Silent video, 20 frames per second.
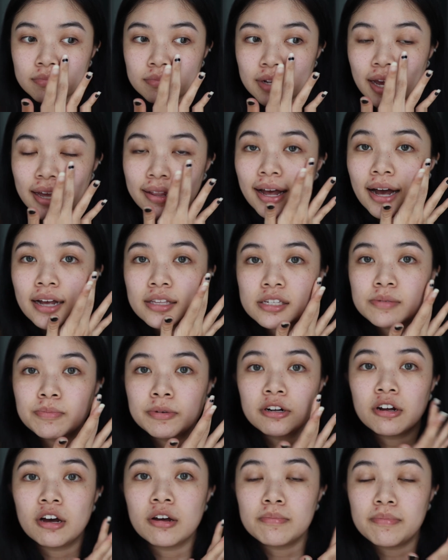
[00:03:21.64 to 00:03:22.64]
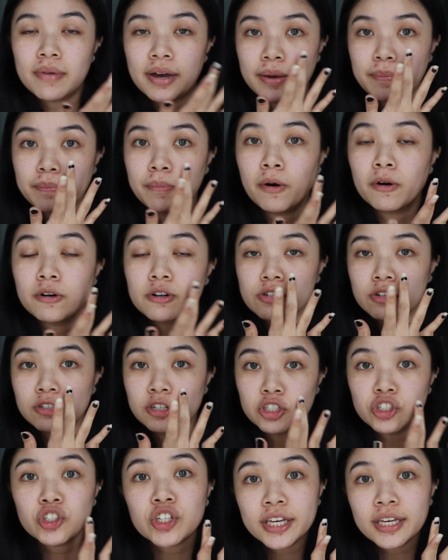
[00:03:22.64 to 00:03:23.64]
enhancement on my pores on
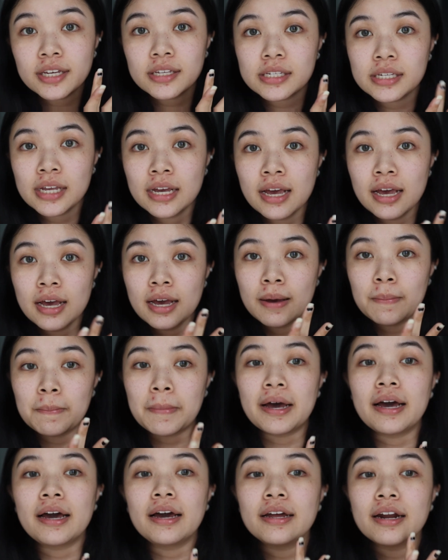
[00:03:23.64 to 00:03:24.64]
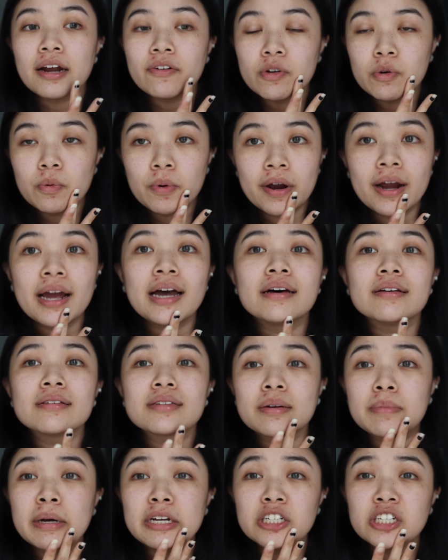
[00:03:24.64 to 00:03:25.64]
the cheeks, but everywhere else,
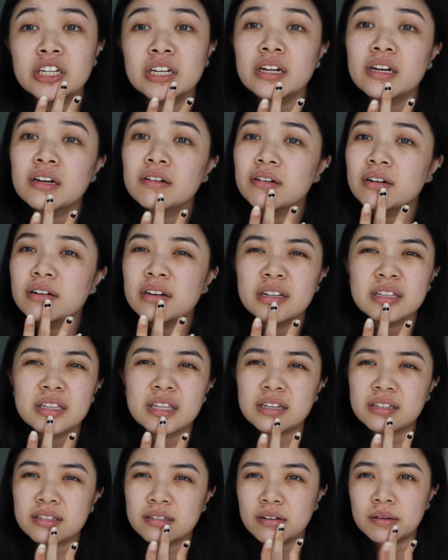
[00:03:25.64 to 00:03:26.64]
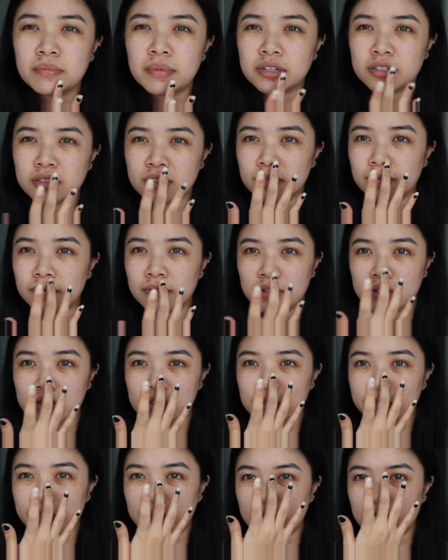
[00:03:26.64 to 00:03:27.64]
like my chin area, there's not much
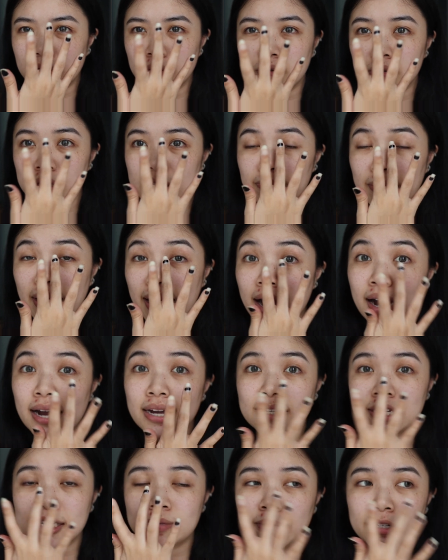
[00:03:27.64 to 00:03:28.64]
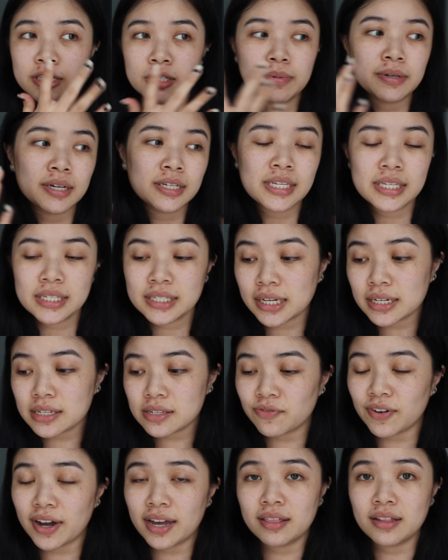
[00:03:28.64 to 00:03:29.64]
difference. My nose, my eyes especially, because it says
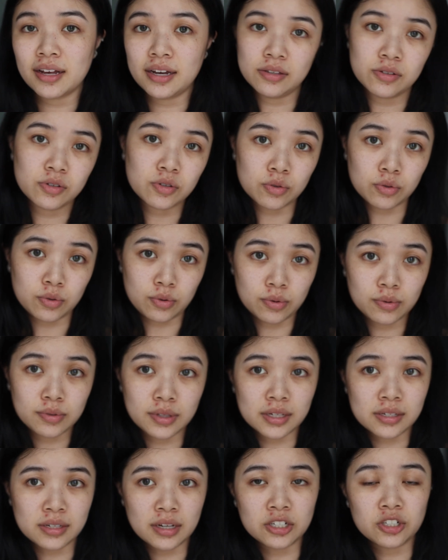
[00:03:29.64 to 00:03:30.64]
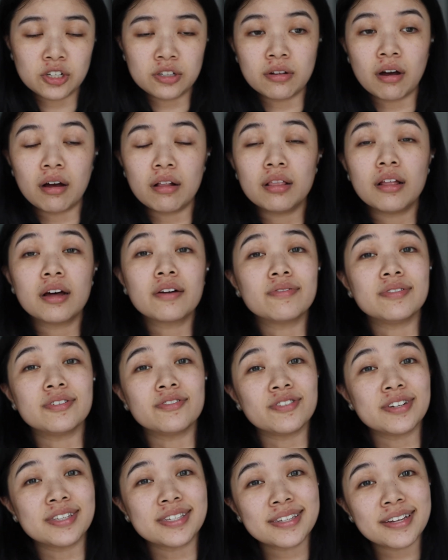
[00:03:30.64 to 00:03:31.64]
fine lines too, there's actually not a lot of
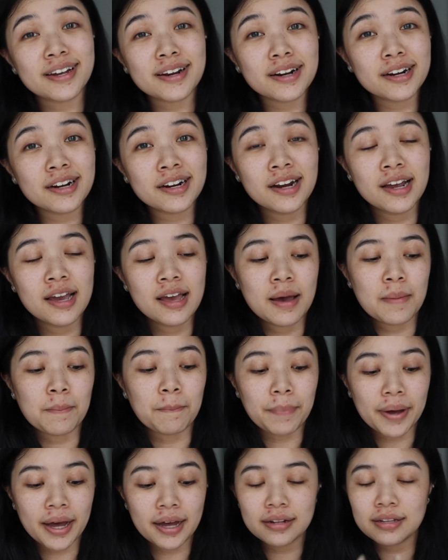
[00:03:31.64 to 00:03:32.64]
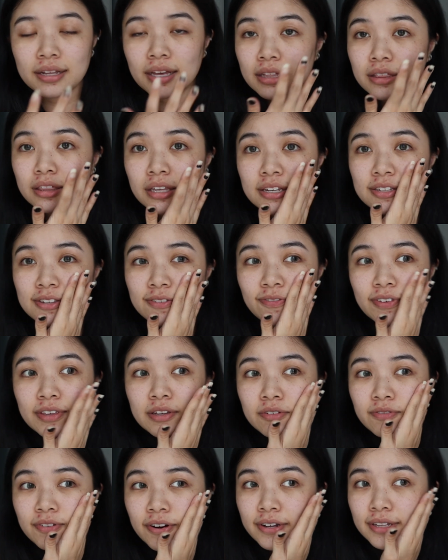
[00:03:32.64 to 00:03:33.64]
difference there, but it does
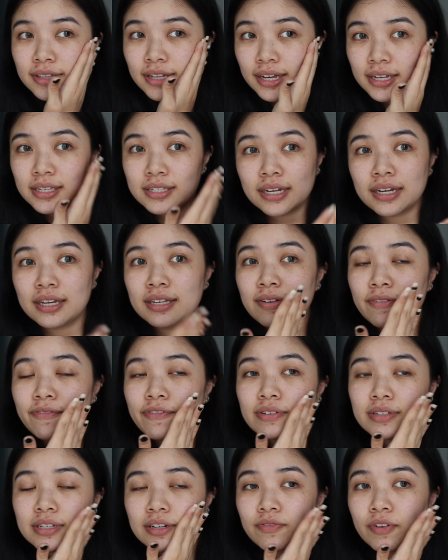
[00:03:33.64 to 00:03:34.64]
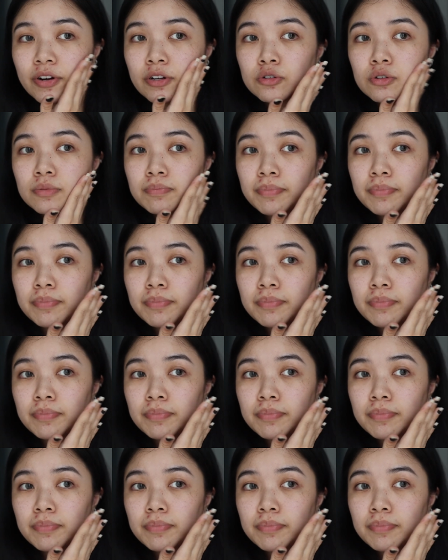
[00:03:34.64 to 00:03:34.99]
feel very nice. Like it feels like a very good